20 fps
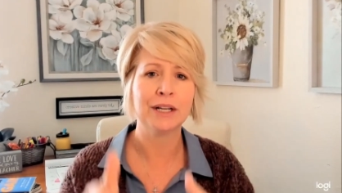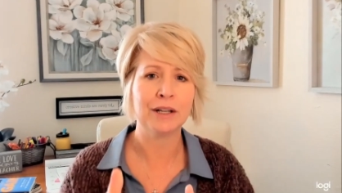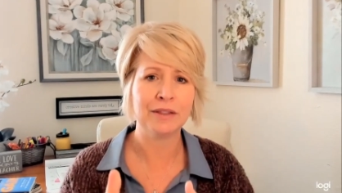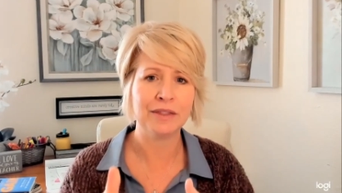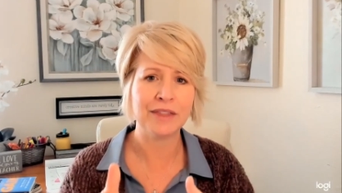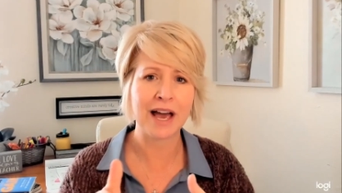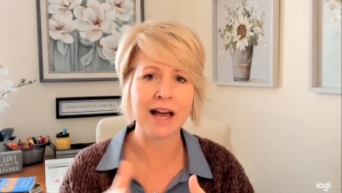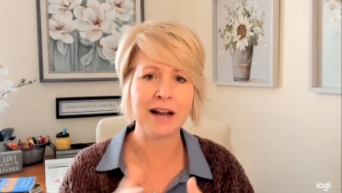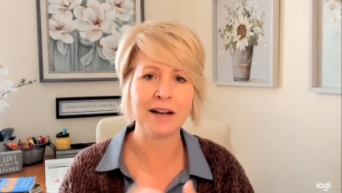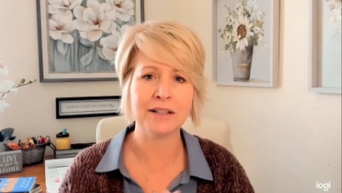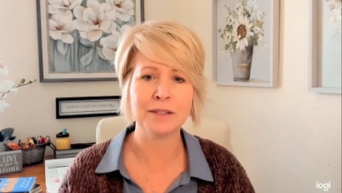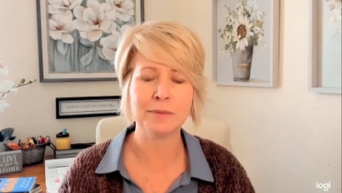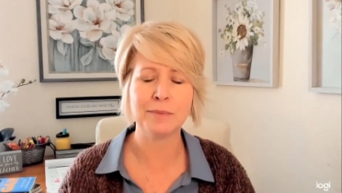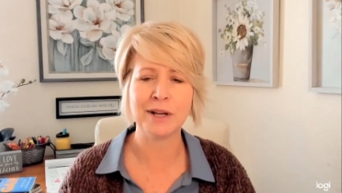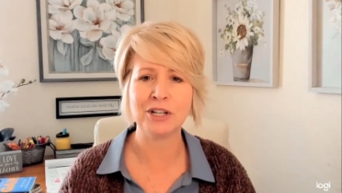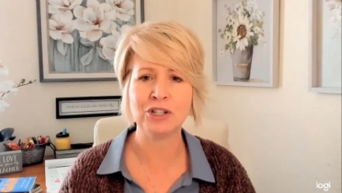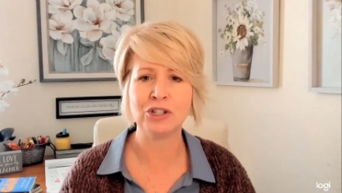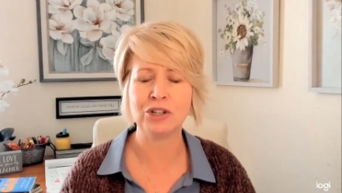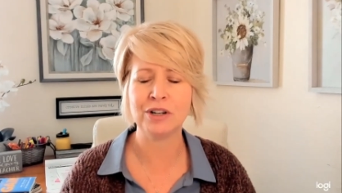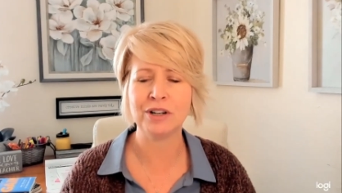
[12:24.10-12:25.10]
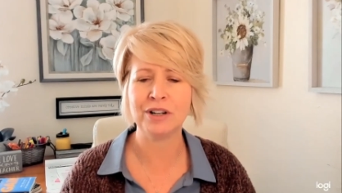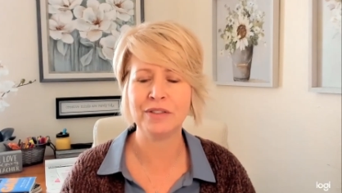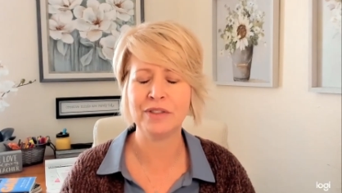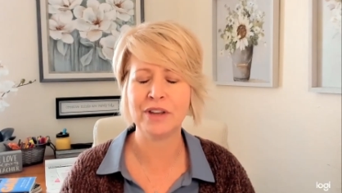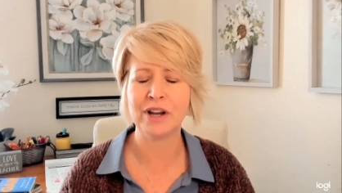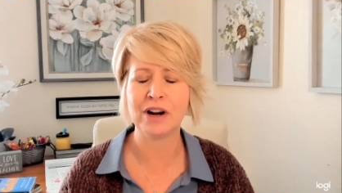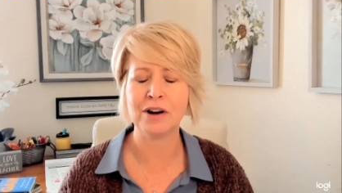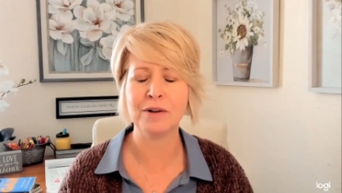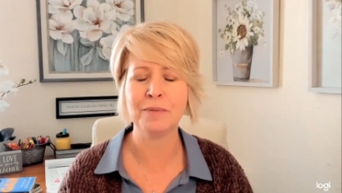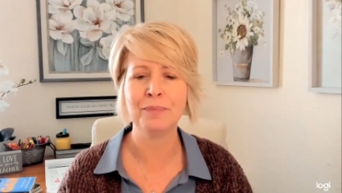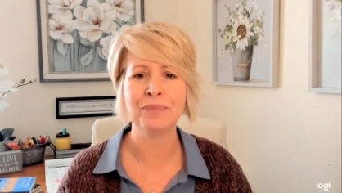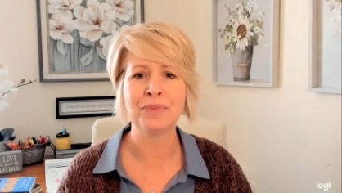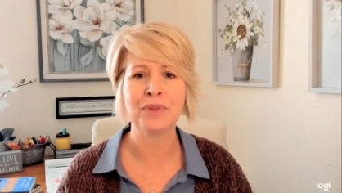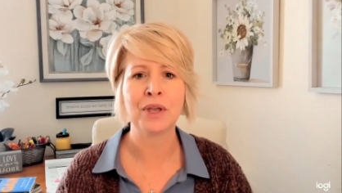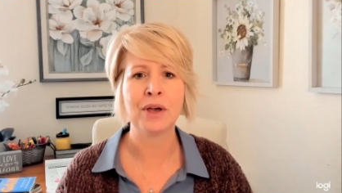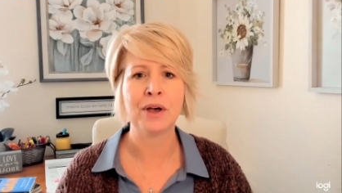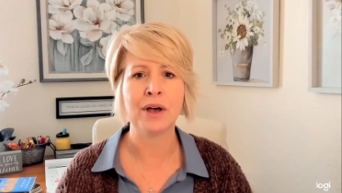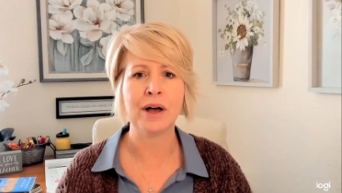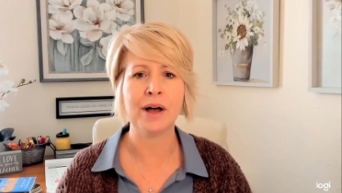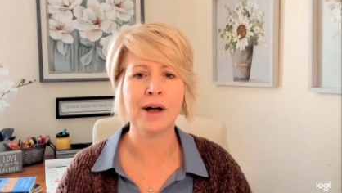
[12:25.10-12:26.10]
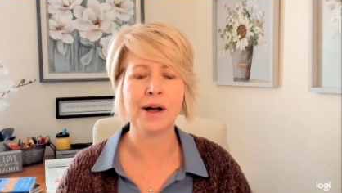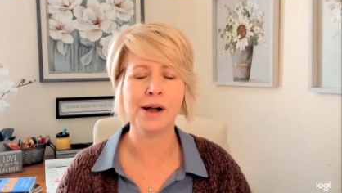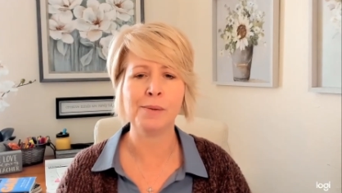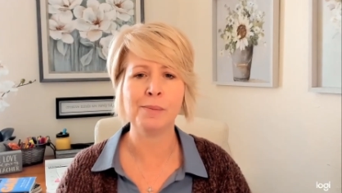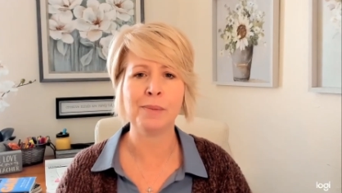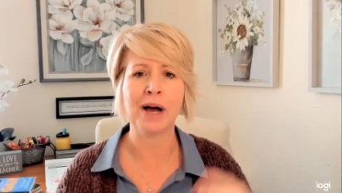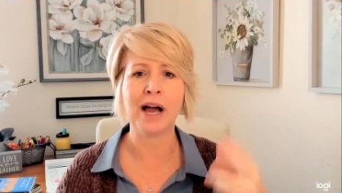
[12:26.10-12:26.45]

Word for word: That is mentioned in there. Um,